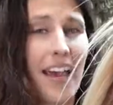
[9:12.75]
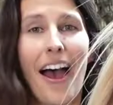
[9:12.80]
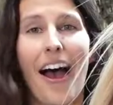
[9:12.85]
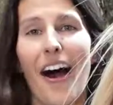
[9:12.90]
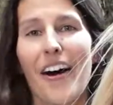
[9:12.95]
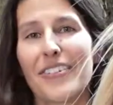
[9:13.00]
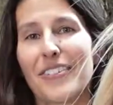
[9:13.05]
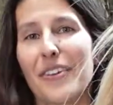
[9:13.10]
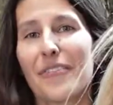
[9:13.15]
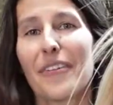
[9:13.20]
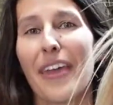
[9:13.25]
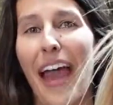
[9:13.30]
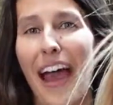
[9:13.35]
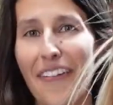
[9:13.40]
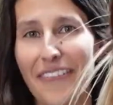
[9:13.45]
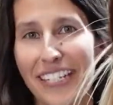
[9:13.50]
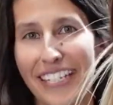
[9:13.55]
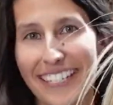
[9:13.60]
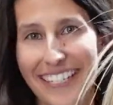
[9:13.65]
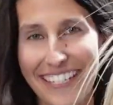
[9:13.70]
Also, if you
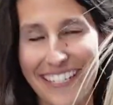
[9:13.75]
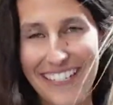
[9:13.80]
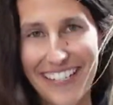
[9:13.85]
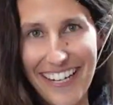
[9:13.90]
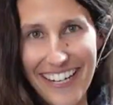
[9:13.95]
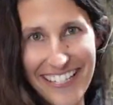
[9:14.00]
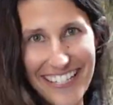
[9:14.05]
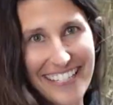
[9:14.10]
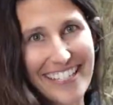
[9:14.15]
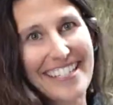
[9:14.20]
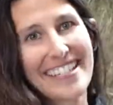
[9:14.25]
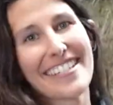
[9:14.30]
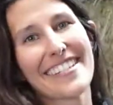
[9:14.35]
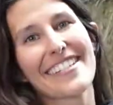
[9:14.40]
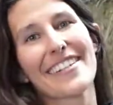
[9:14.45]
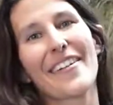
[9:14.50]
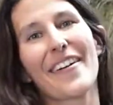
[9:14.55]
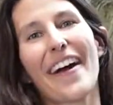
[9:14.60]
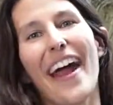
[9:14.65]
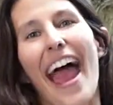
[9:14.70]
have any
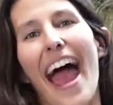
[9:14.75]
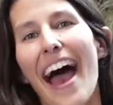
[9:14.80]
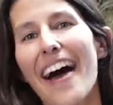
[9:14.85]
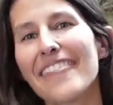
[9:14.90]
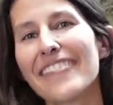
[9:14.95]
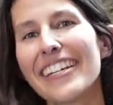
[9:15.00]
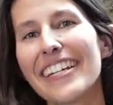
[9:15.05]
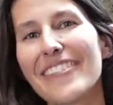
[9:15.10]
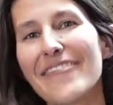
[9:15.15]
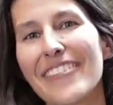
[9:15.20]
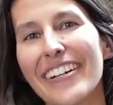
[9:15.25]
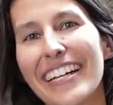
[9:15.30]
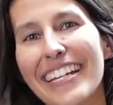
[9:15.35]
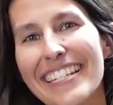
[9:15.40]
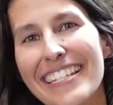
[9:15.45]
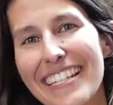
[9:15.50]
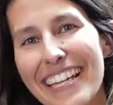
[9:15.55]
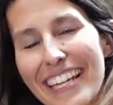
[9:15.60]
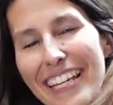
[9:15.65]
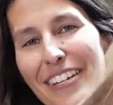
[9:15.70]
suggestions or have any
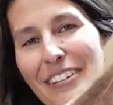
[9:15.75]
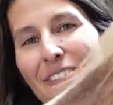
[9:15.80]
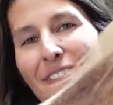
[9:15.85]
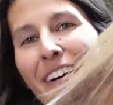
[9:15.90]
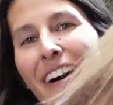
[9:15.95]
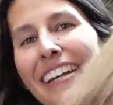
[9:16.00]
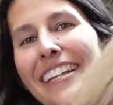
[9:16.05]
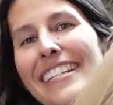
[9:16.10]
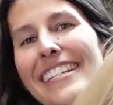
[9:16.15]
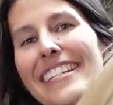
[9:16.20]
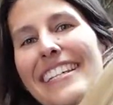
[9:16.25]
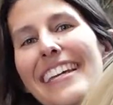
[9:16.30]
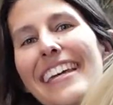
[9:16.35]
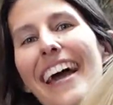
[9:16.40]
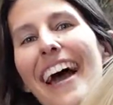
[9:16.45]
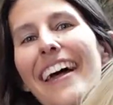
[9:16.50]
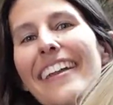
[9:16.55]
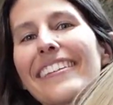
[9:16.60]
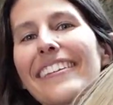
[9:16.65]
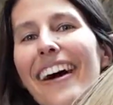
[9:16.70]
breeds that you want to see,
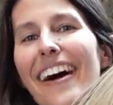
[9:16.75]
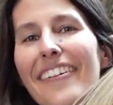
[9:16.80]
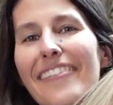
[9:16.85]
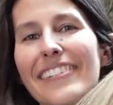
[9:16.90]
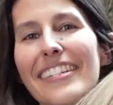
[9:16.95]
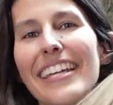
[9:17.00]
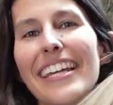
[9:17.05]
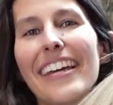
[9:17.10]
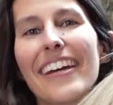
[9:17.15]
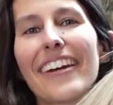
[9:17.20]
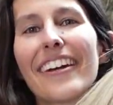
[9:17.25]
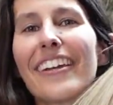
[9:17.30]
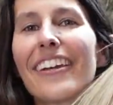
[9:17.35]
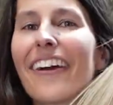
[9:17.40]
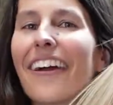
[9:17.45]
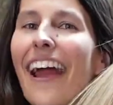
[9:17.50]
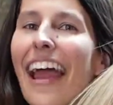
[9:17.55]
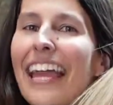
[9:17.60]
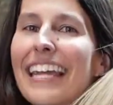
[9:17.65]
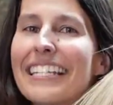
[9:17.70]
I love to hear
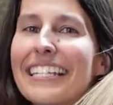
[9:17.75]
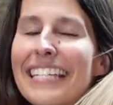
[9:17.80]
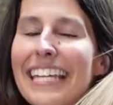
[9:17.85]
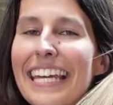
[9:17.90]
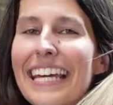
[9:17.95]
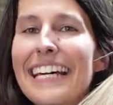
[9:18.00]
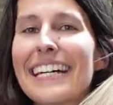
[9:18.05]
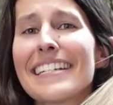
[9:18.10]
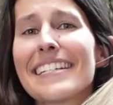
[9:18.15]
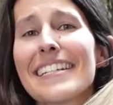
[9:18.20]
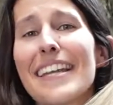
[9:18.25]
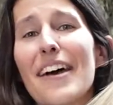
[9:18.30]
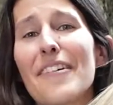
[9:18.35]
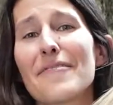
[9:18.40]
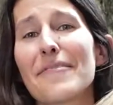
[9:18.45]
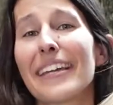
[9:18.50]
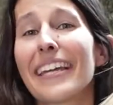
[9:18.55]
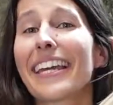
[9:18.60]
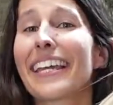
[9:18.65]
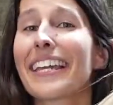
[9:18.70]
your ideas.
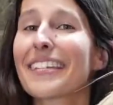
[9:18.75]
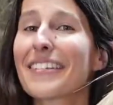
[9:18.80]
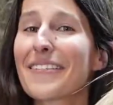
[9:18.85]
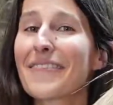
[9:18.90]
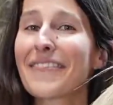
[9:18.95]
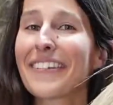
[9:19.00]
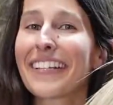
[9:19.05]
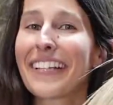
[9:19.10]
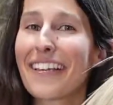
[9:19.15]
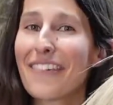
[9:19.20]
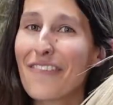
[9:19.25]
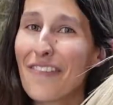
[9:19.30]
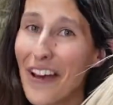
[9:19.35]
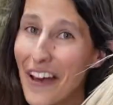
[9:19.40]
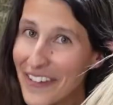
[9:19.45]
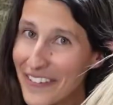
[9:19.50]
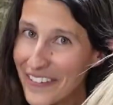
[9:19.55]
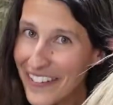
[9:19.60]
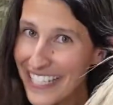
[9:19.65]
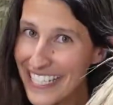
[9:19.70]
I've been getting some really
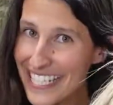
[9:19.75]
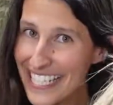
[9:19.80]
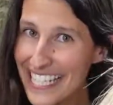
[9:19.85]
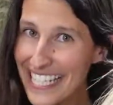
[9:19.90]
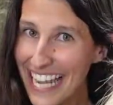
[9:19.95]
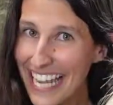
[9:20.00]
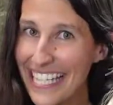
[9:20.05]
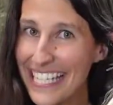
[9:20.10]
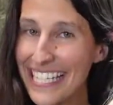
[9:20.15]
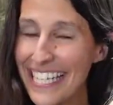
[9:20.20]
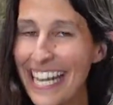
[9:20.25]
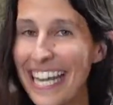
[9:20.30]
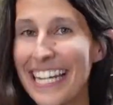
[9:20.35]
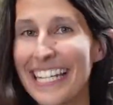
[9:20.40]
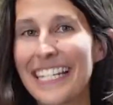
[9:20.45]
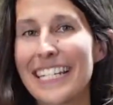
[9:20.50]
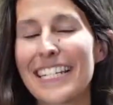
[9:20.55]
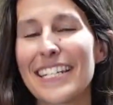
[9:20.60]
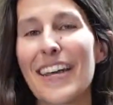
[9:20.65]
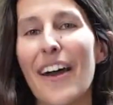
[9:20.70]
fun ones sent
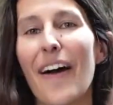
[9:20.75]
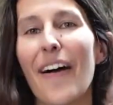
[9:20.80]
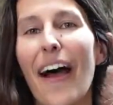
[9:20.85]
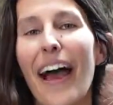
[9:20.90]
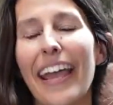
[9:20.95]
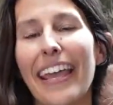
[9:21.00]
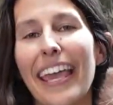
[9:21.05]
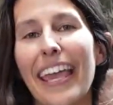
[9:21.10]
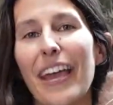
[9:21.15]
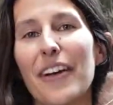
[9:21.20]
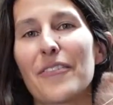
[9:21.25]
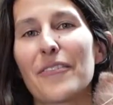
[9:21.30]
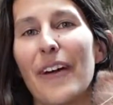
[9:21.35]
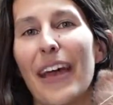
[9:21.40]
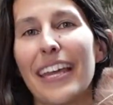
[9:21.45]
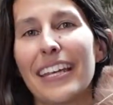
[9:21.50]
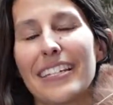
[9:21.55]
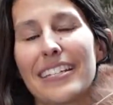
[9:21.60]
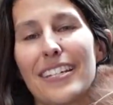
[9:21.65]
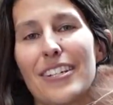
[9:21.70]
in, so I can't
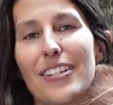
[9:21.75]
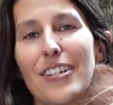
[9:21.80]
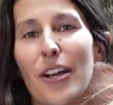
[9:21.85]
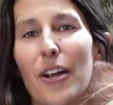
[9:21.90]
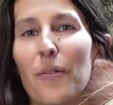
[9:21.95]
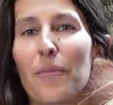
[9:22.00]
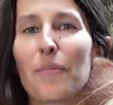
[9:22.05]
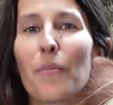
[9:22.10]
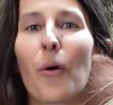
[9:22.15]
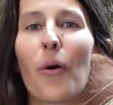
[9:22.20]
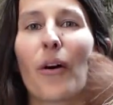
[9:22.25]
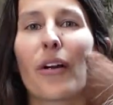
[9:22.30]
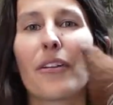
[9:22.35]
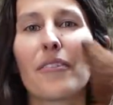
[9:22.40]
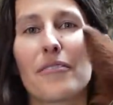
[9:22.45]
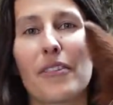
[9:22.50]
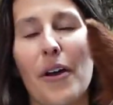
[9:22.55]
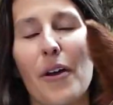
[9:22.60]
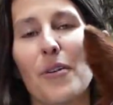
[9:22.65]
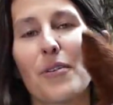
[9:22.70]
wait to share more
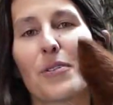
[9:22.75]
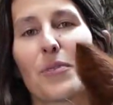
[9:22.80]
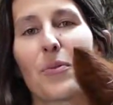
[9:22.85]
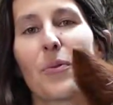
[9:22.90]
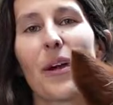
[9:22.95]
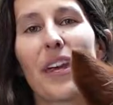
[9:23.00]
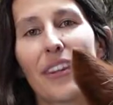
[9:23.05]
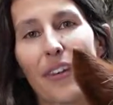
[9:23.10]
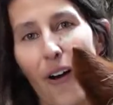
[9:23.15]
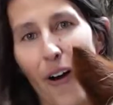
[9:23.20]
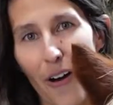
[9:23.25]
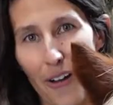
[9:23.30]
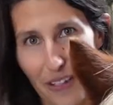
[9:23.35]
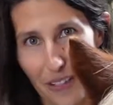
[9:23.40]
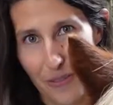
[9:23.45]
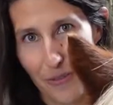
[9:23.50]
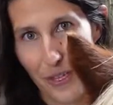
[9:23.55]
of those with all of